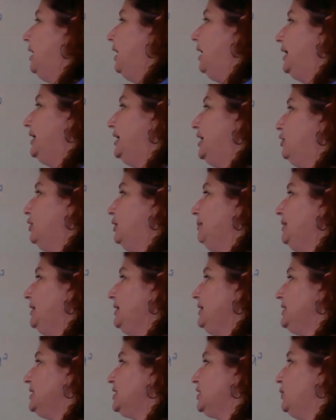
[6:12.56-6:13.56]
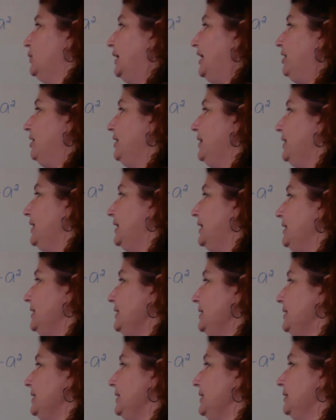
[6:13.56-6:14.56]
I know I'm going to square
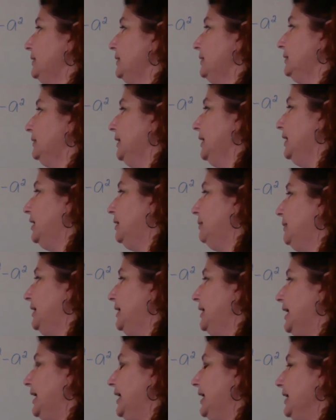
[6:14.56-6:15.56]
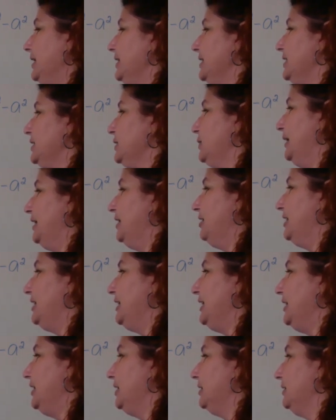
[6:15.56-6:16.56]
this, and I'm going to get x squared
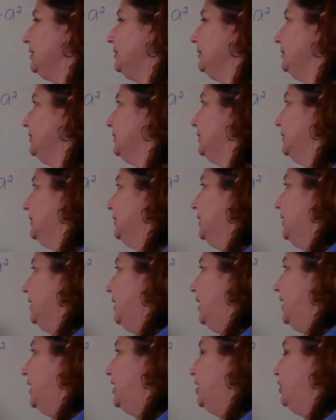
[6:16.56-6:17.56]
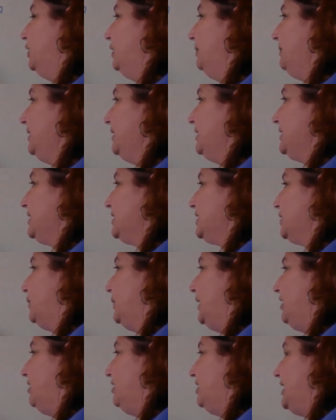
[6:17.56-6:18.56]
here. I know I'm going to
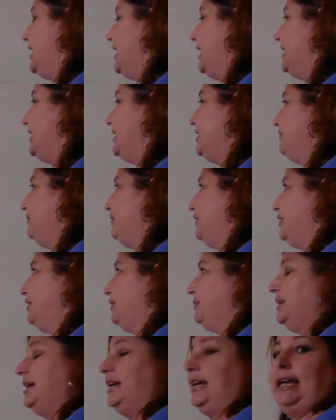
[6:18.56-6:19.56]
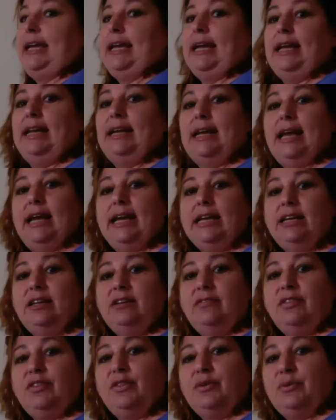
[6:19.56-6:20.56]
square negative 3, and
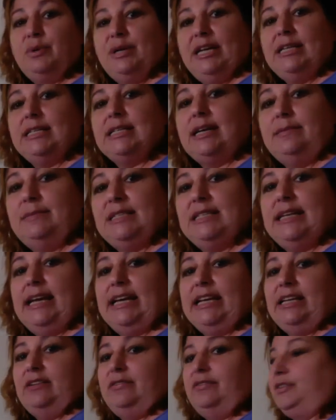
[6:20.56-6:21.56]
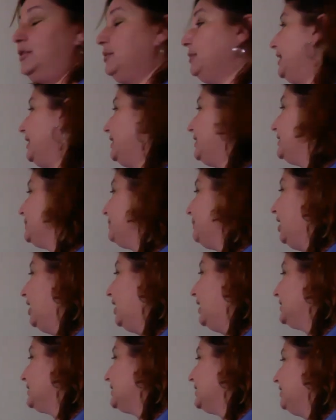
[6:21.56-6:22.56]
negative 3 times negative 3 is
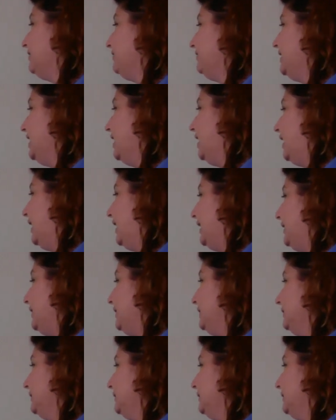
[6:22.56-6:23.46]
positive 9.